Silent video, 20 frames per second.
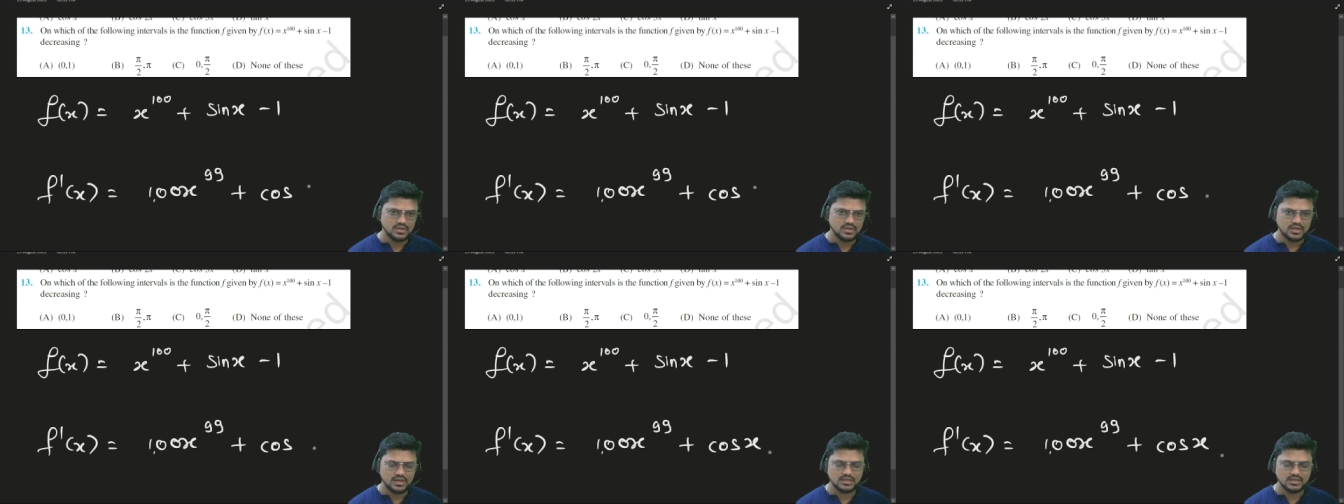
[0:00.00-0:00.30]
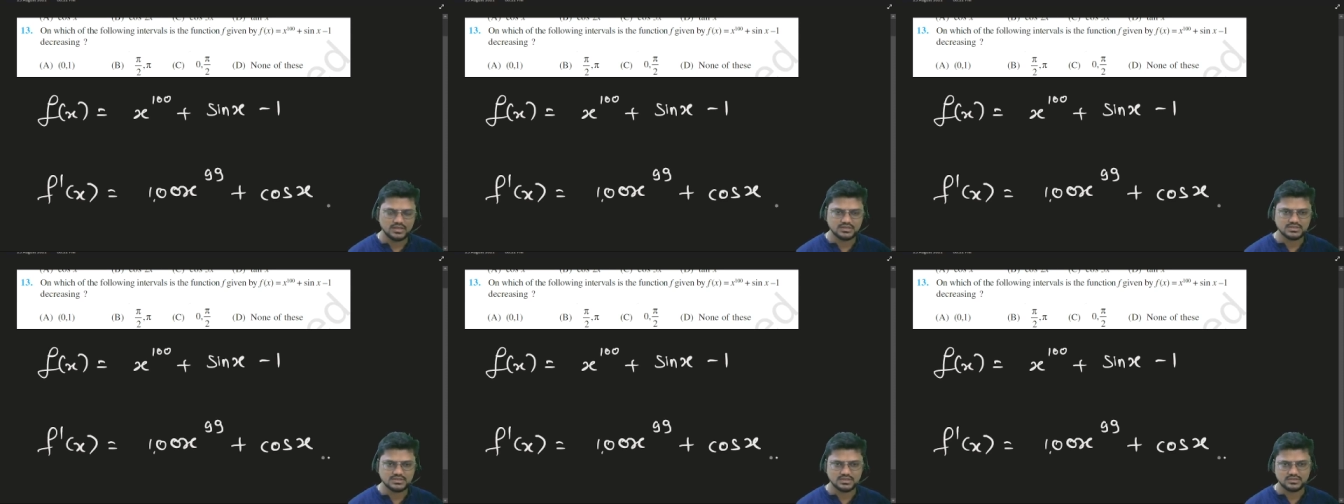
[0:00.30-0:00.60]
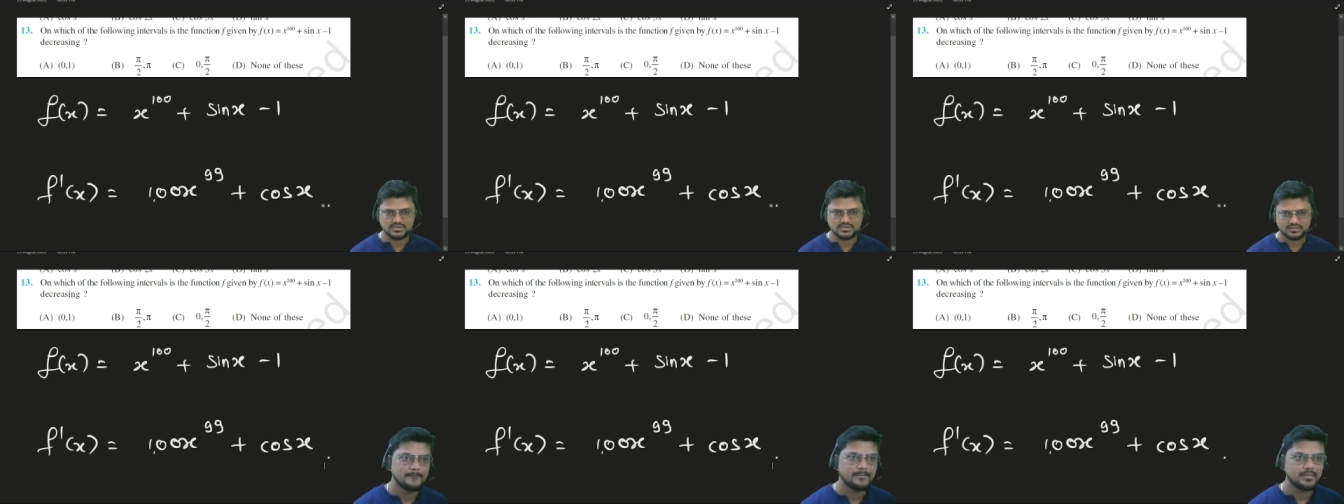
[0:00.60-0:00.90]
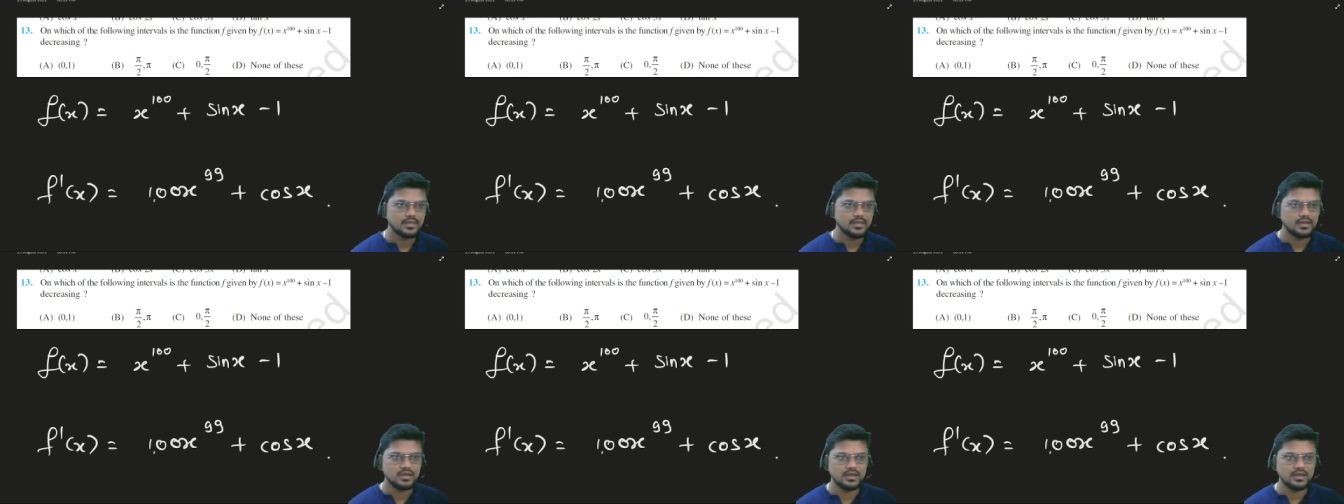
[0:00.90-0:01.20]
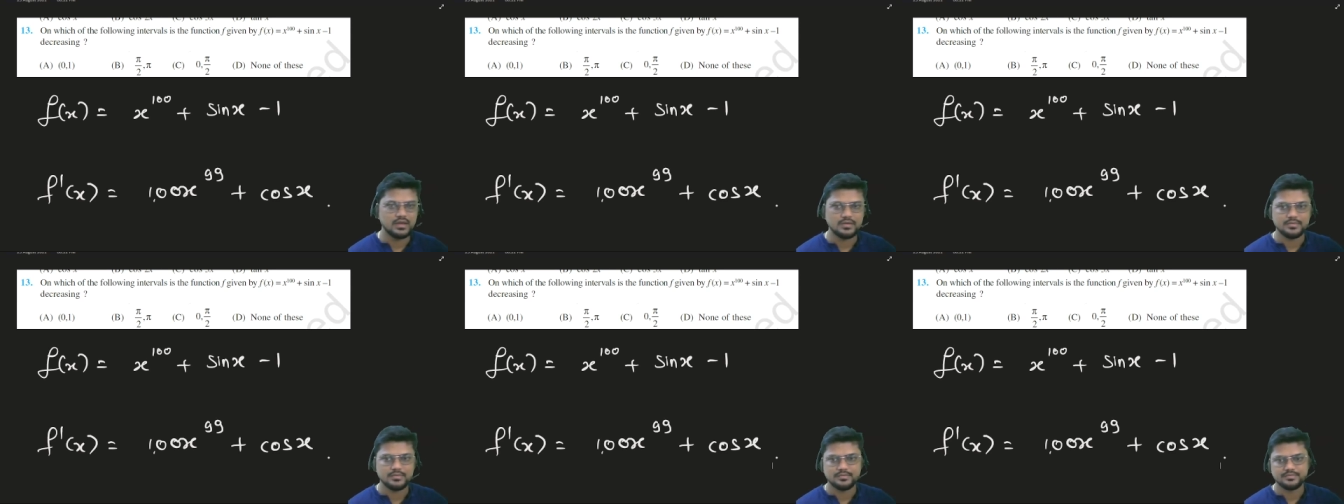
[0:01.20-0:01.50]
and that's it.
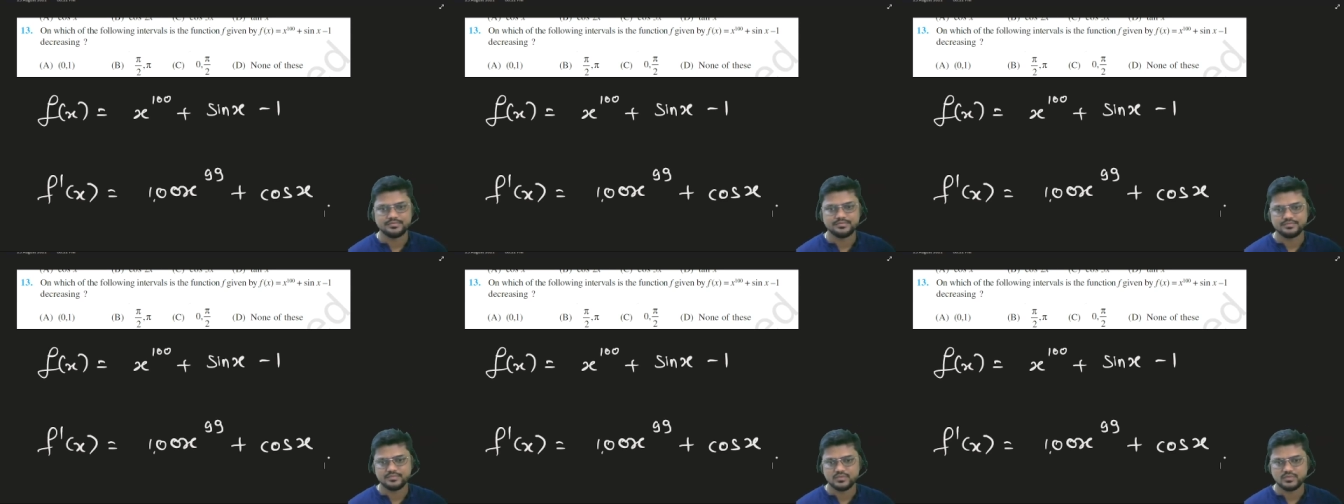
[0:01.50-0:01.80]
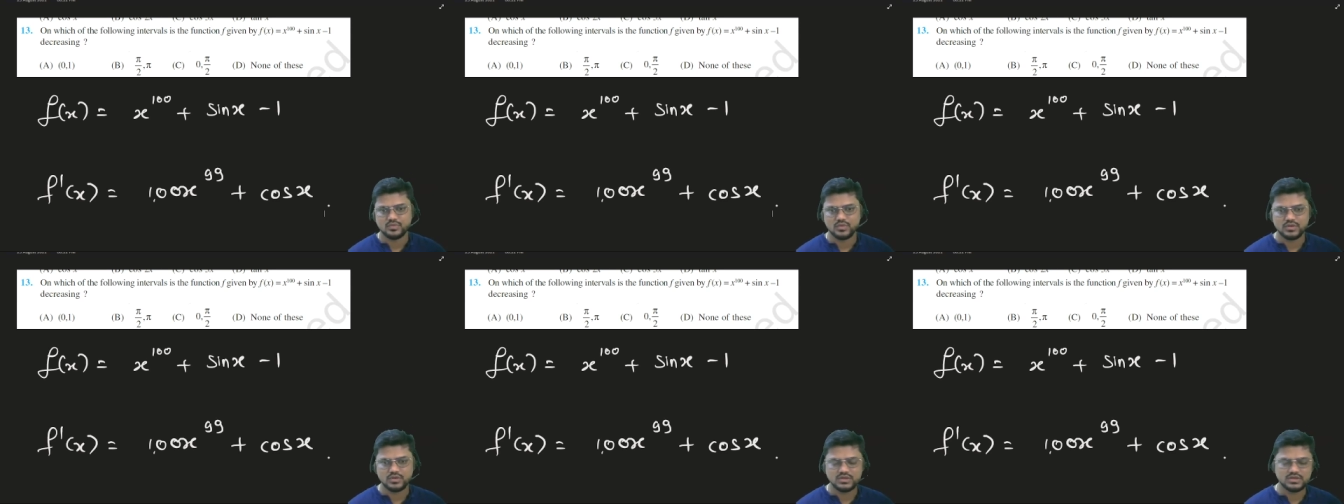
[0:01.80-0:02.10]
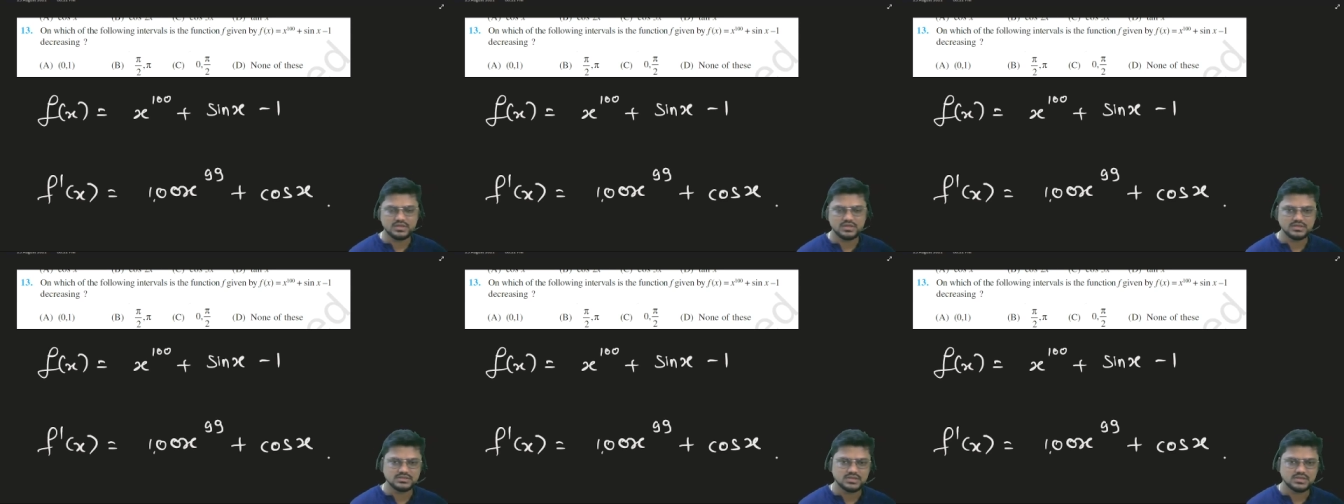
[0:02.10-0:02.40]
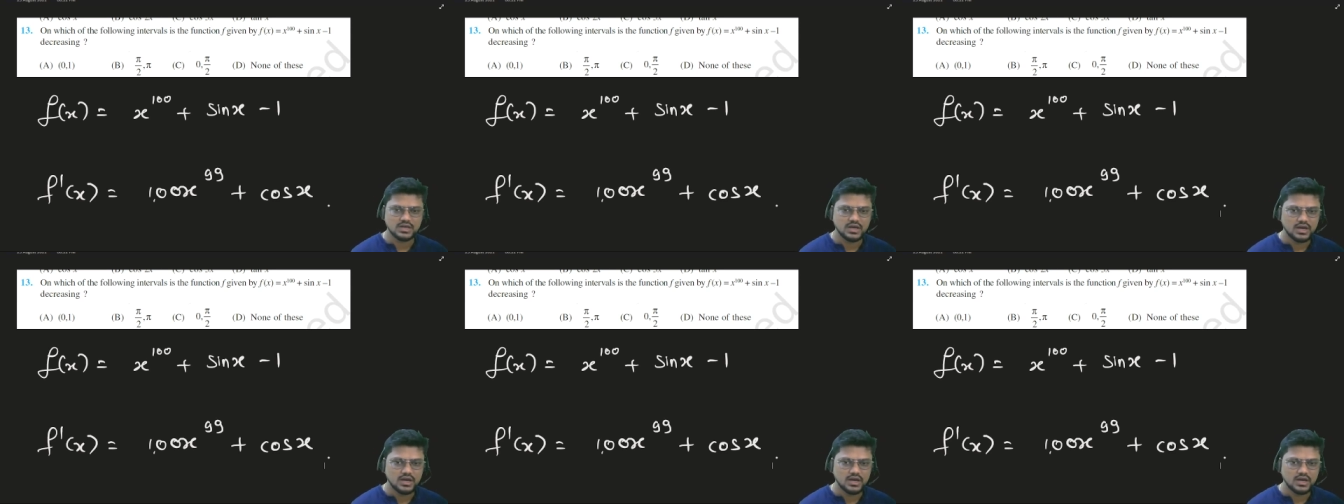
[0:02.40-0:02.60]
Yeah, what it is?